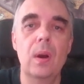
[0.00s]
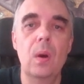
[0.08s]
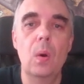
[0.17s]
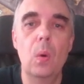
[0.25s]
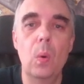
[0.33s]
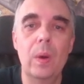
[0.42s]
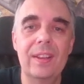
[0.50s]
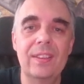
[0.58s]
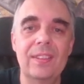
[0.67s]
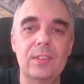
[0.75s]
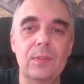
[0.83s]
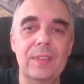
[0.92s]
what
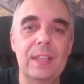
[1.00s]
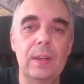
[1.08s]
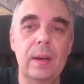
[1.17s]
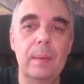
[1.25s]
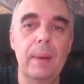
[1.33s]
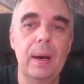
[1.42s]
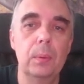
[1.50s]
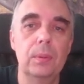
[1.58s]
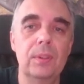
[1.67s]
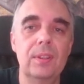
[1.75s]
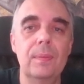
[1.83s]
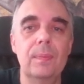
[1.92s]
is this video
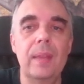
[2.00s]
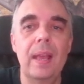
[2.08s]
about?